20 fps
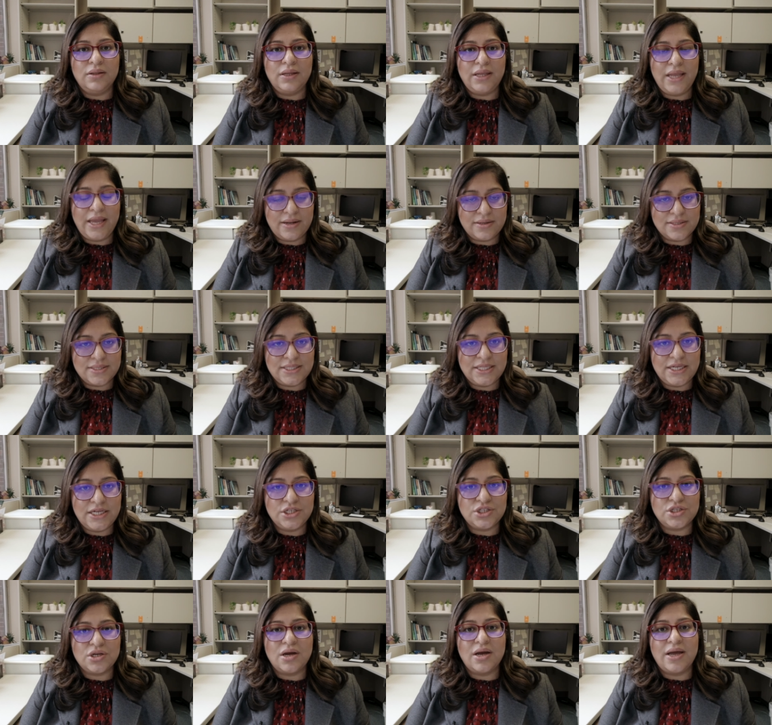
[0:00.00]

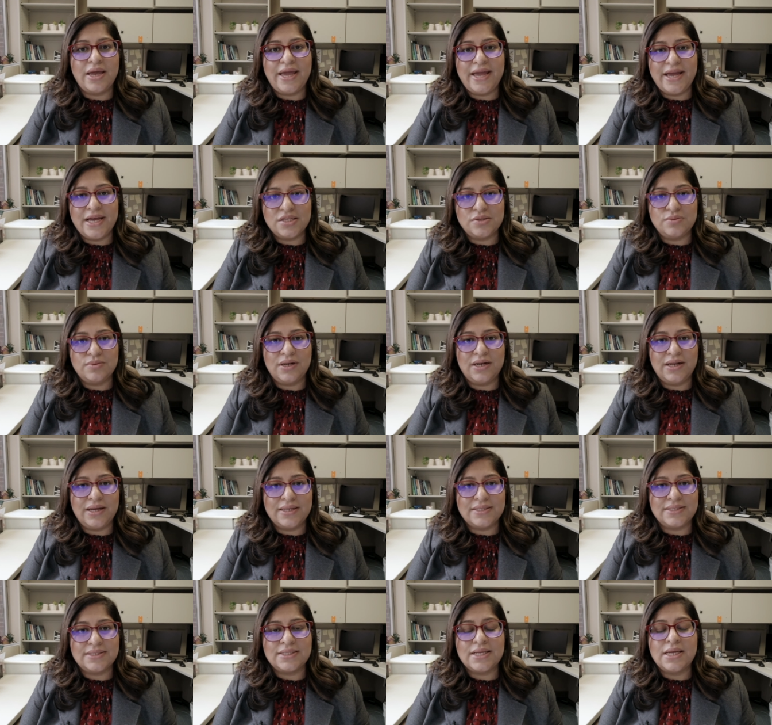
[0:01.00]
anesthesia as well
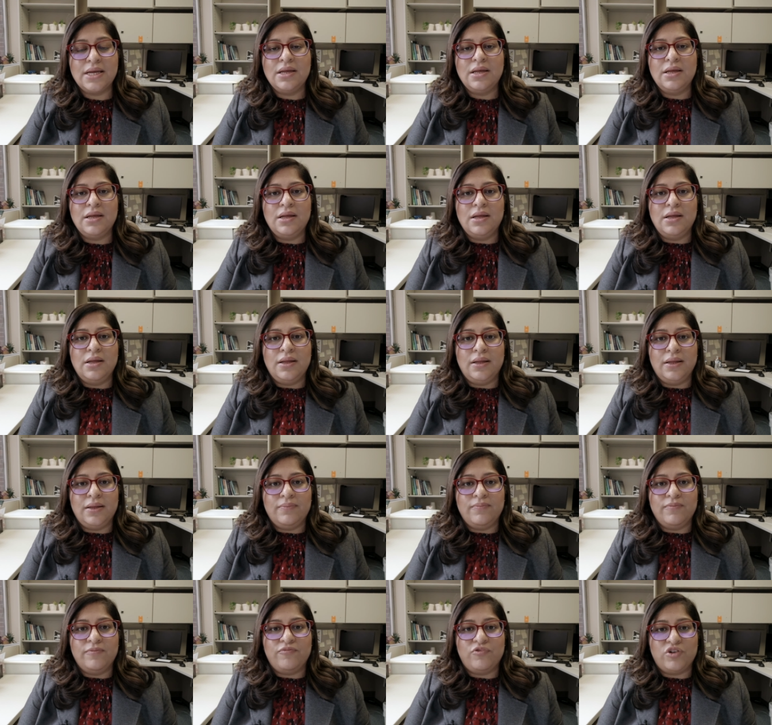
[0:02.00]
as
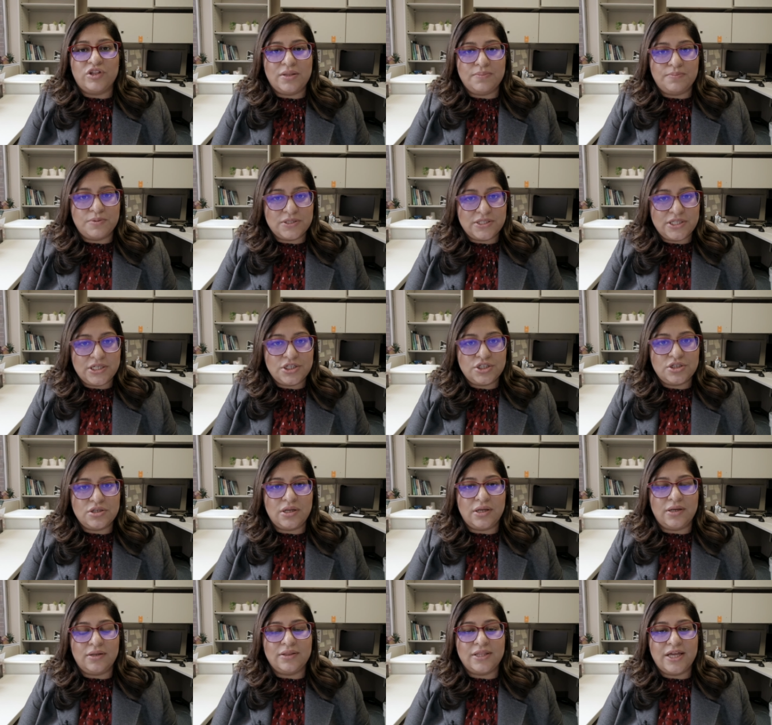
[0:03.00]
for the
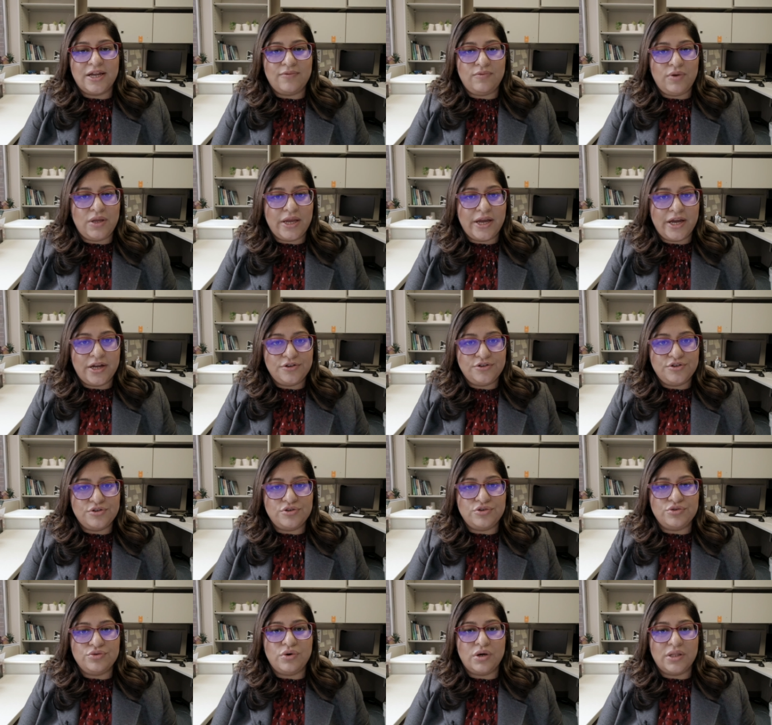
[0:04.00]
positioning that we had to
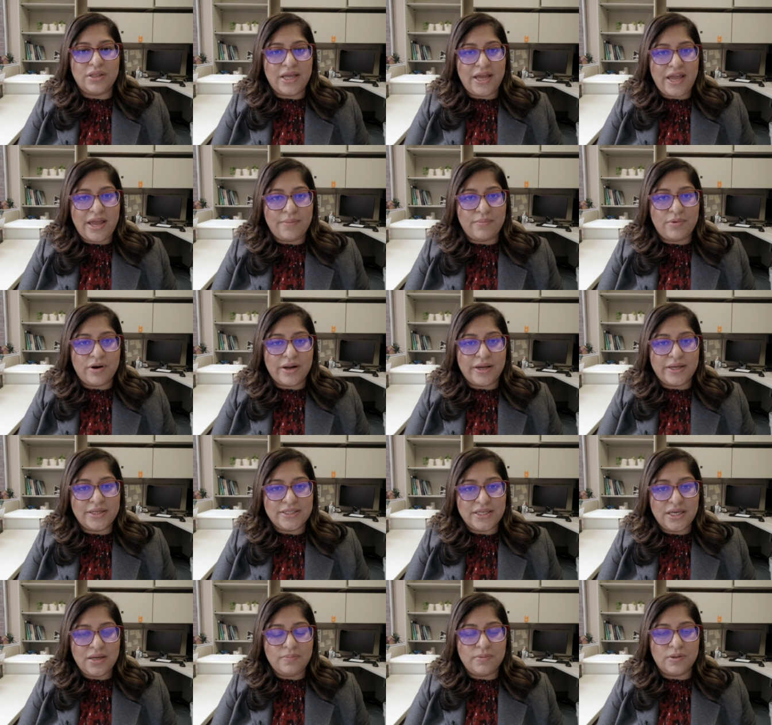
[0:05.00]
do on the MRI
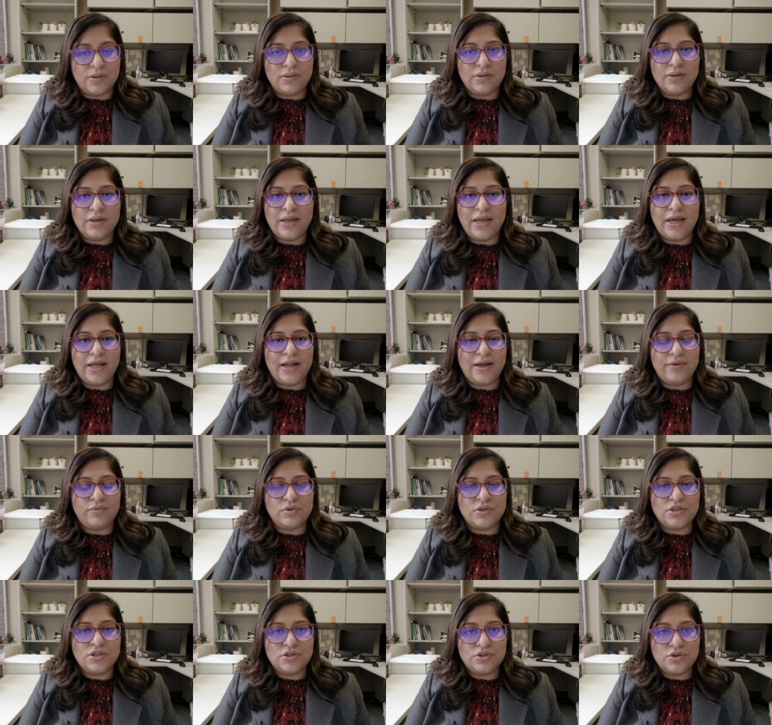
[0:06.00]
table. And I
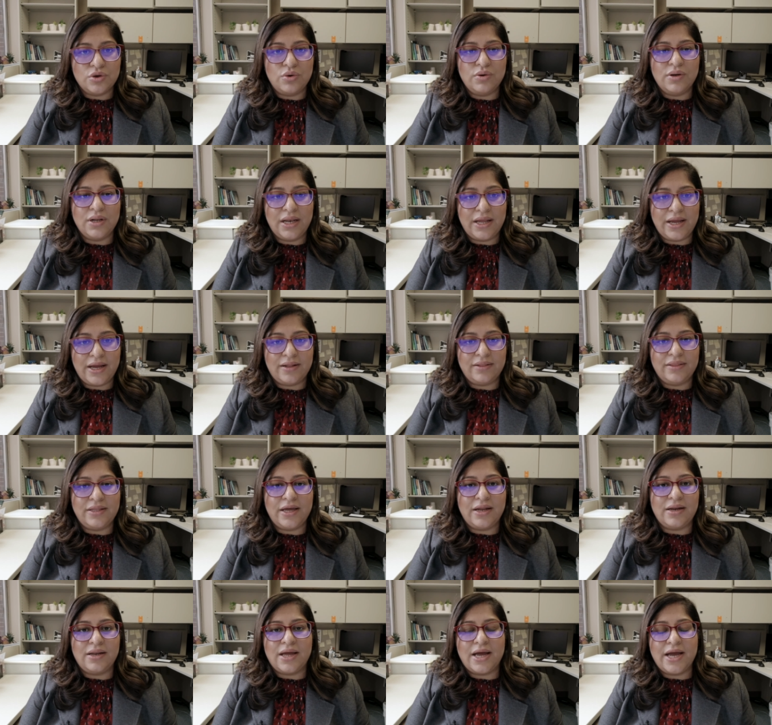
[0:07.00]
was so glad
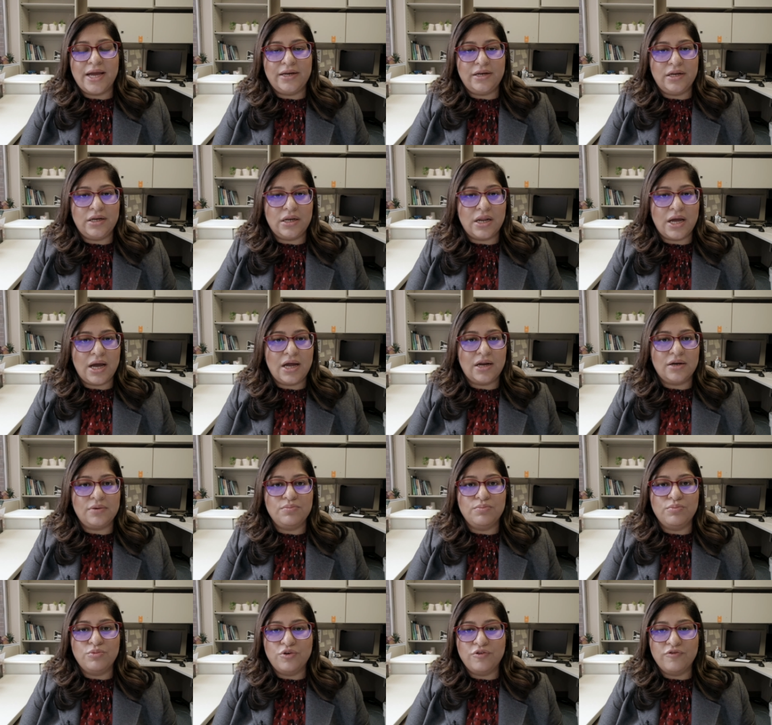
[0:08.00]
that I did not
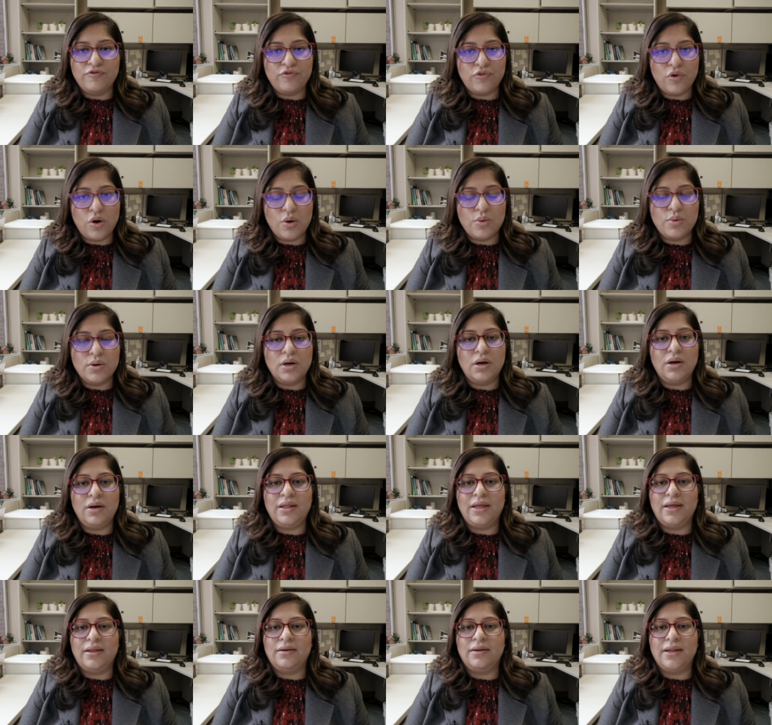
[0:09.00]
move forward
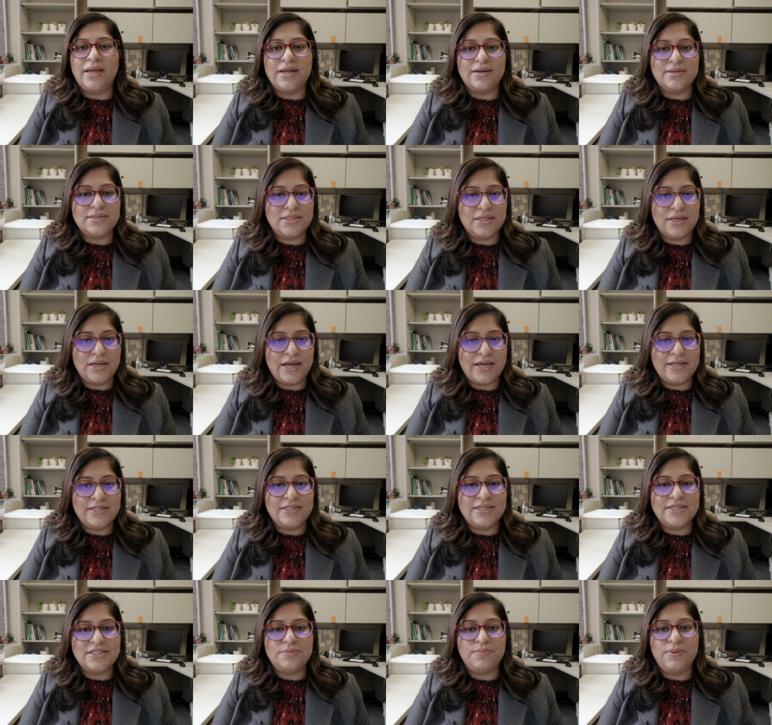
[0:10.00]
and anesthetize
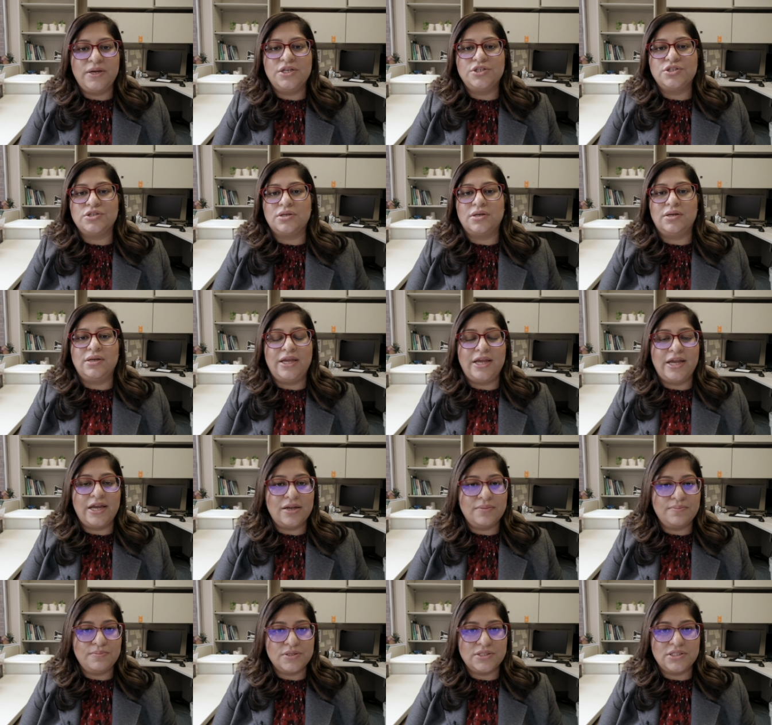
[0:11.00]
this patient
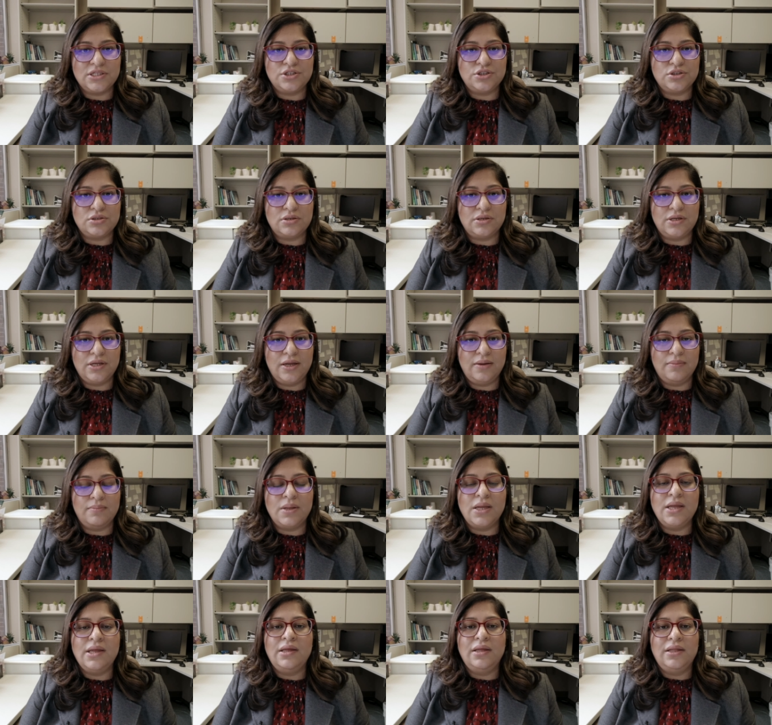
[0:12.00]
and position him.
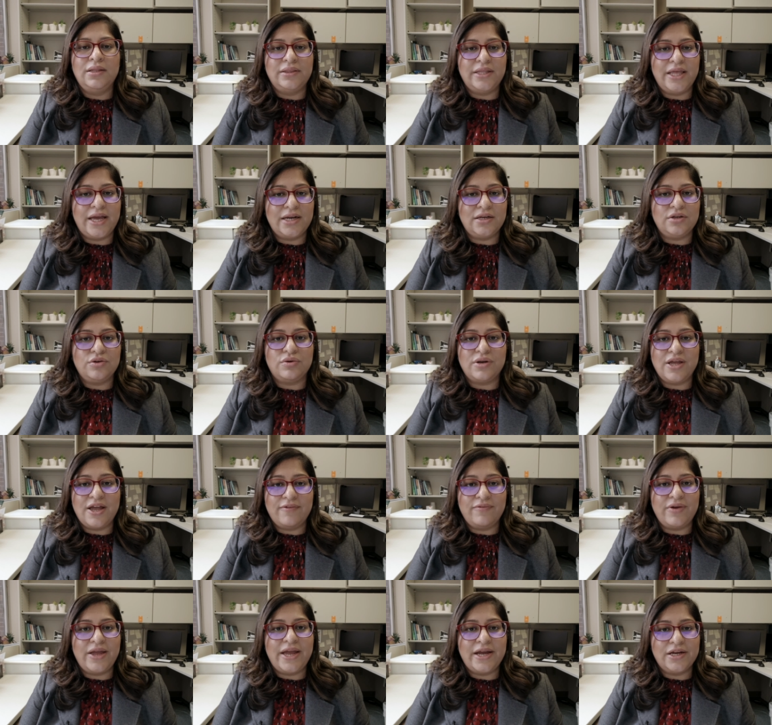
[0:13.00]
That could
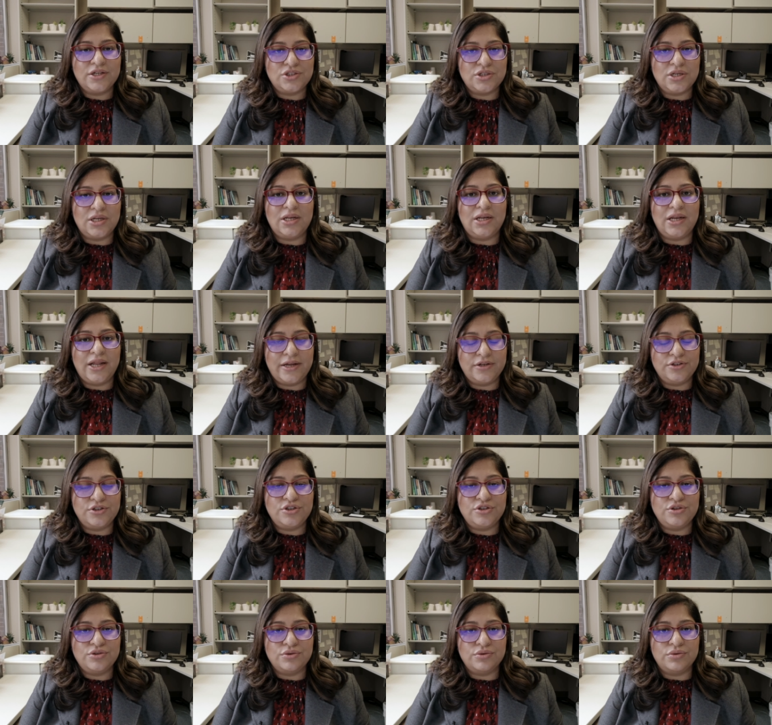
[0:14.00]
have actually led
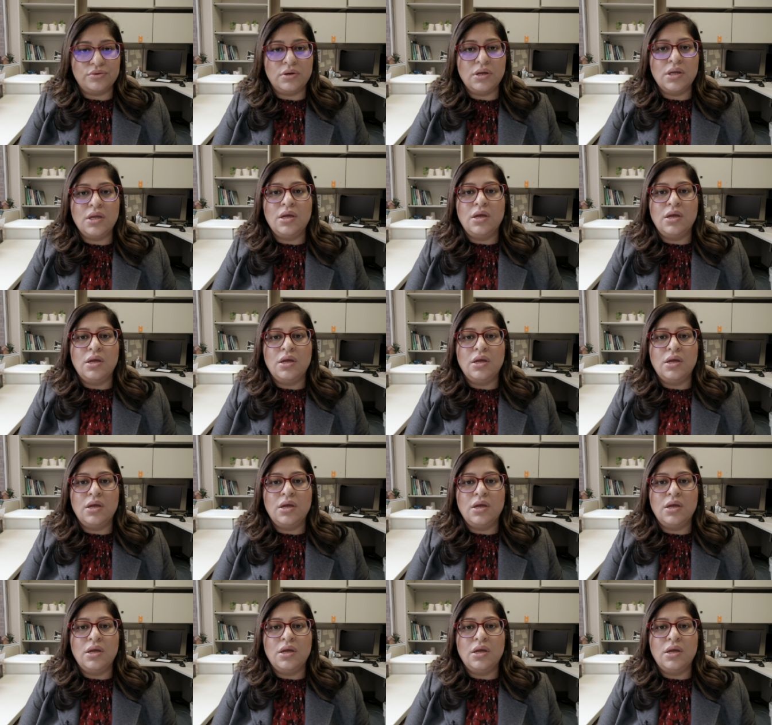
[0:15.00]
to